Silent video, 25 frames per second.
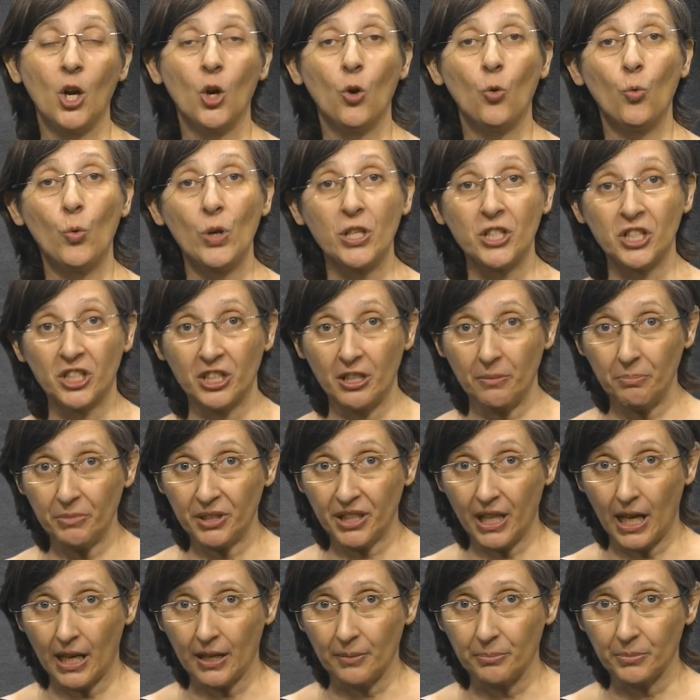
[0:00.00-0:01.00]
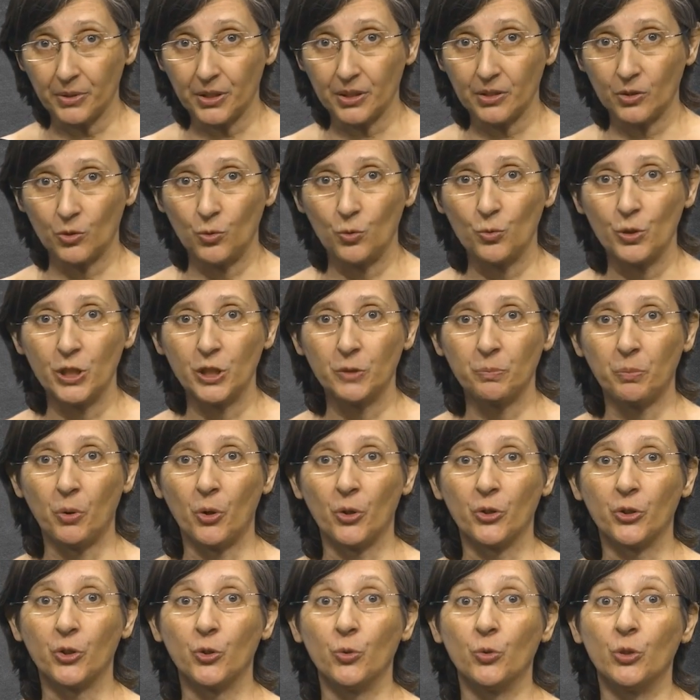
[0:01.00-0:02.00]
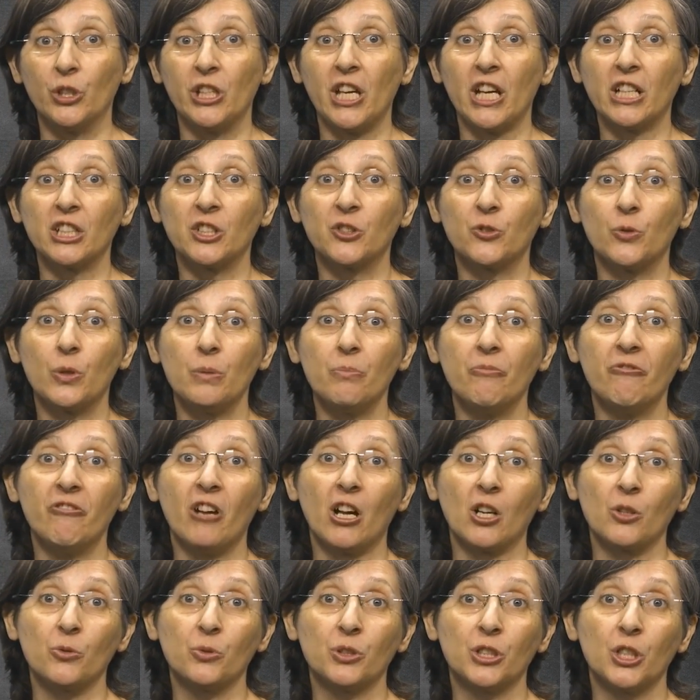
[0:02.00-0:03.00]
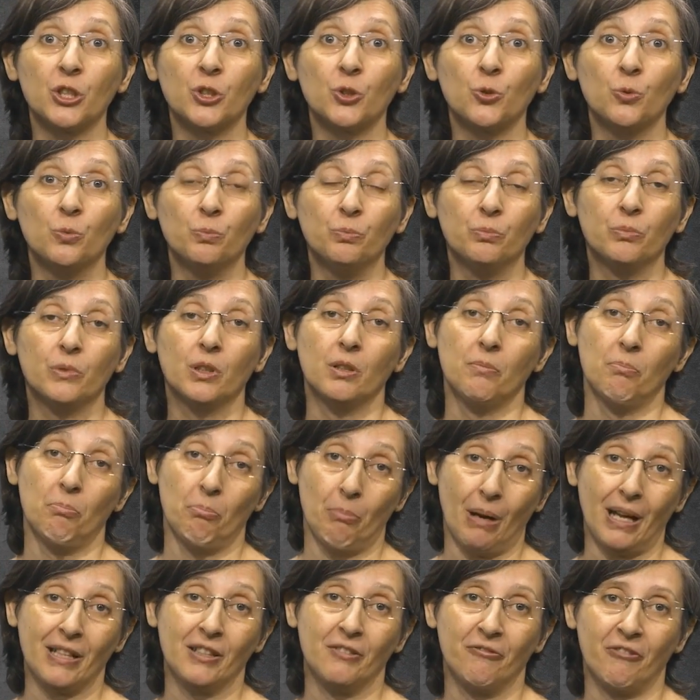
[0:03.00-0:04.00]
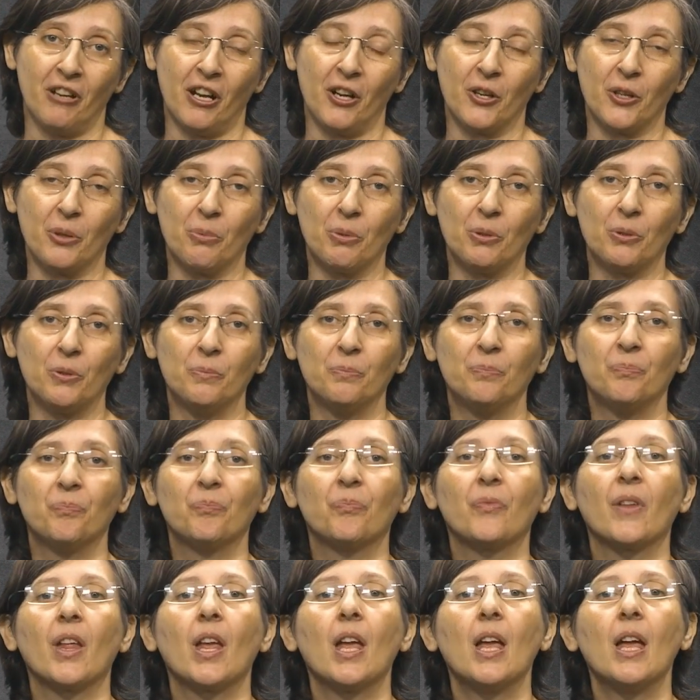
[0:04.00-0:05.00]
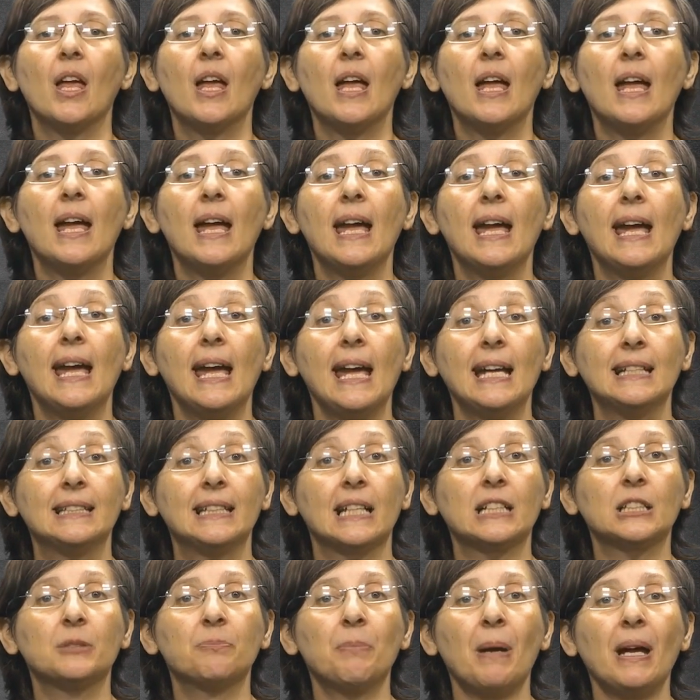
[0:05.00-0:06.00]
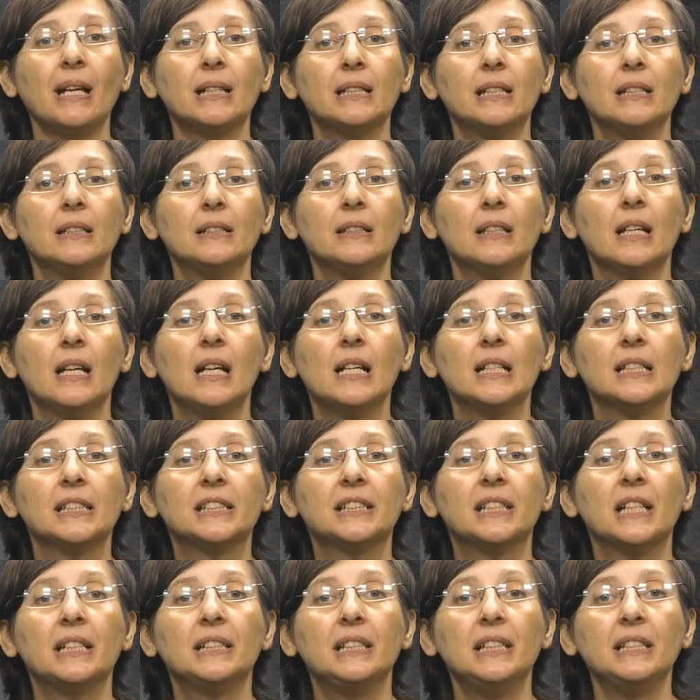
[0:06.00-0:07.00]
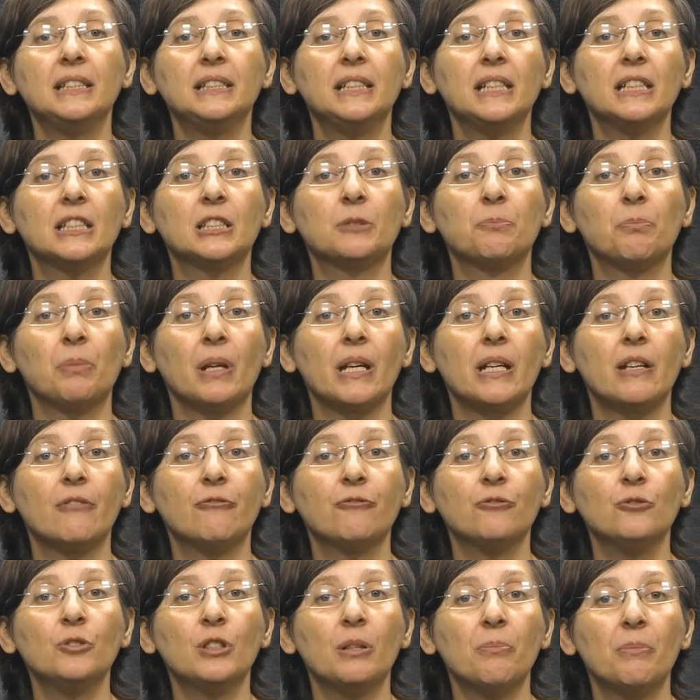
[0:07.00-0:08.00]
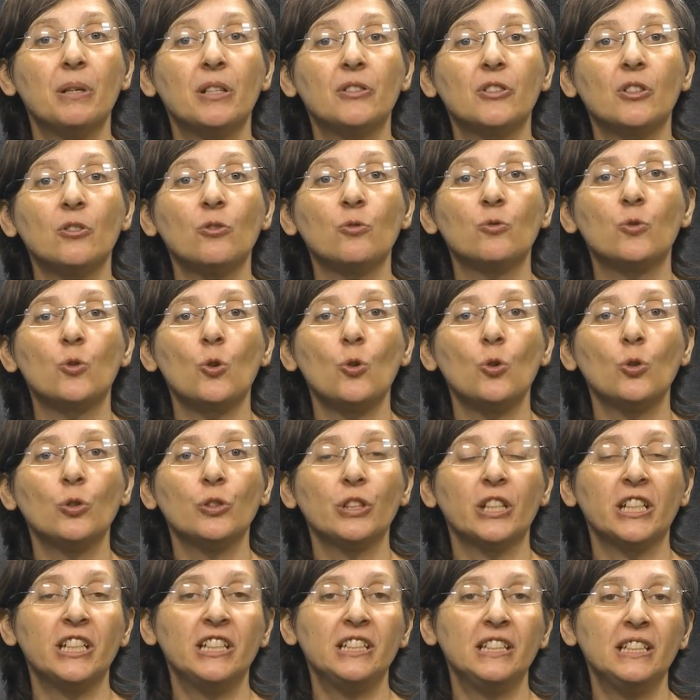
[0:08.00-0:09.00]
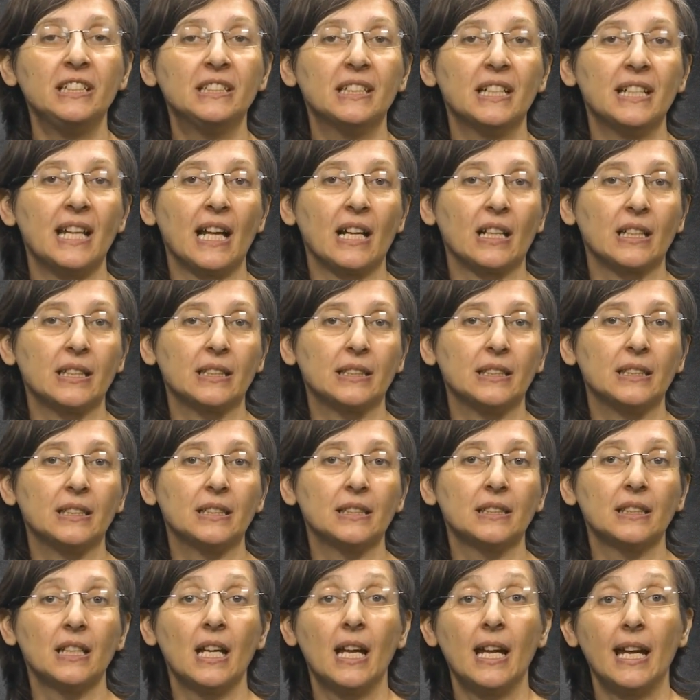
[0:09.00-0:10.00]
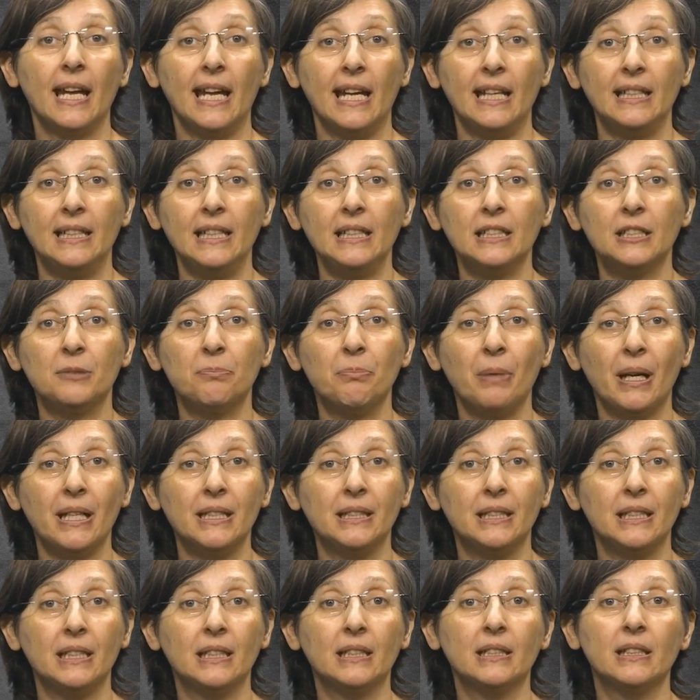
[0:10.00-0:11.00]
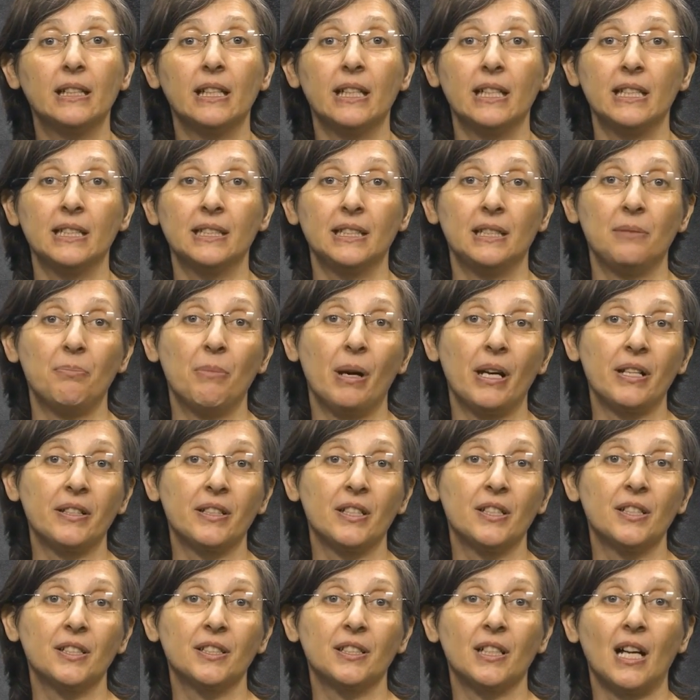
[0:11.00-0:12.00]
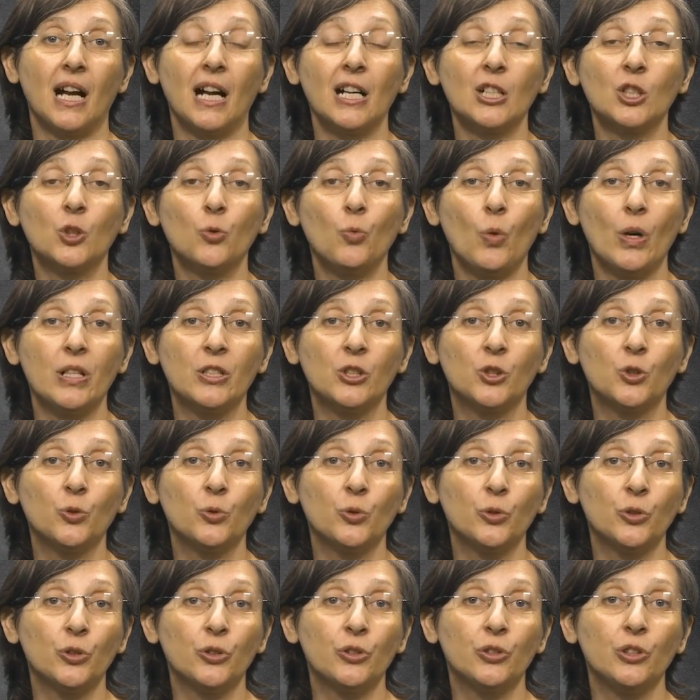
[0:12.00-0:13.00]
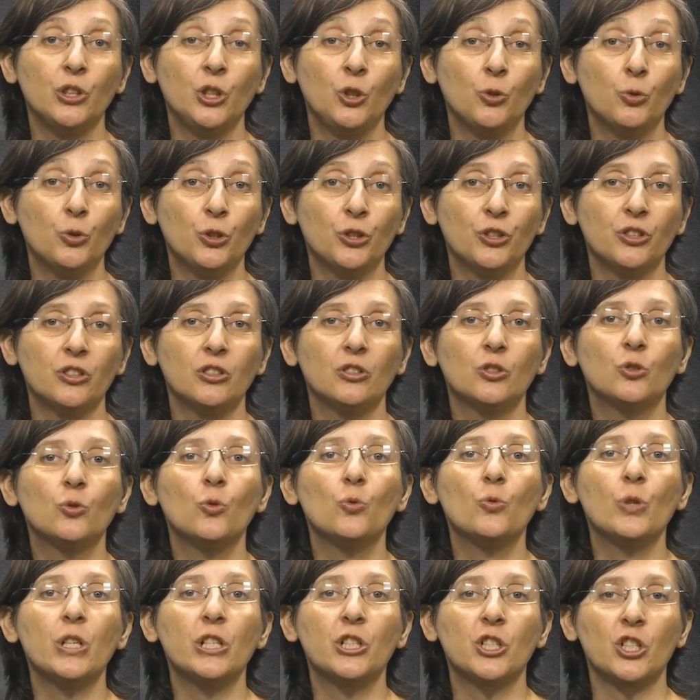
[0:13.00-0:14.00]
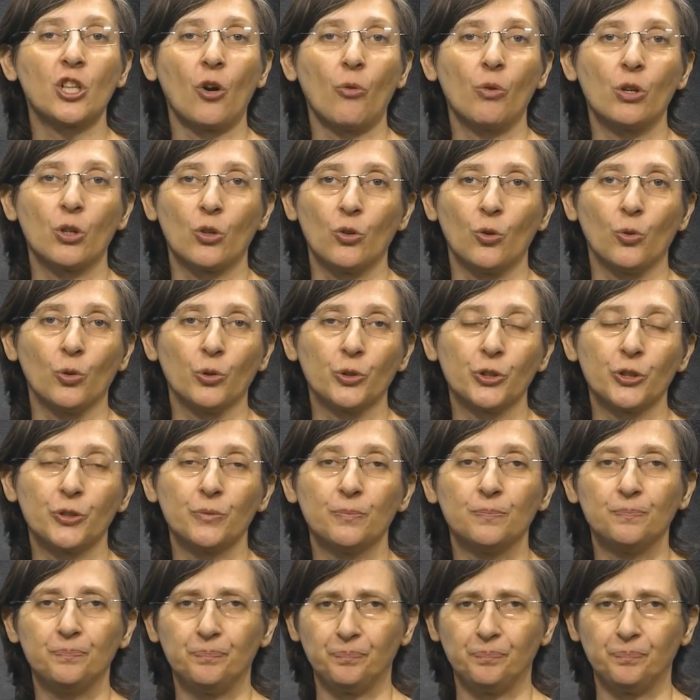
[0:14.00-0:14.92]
which sometimes correspond to the extreme values assumed by the variable. As expected, statistics play a fundamental role in this analysis, and its basic estimators are the ones used to reach our goals.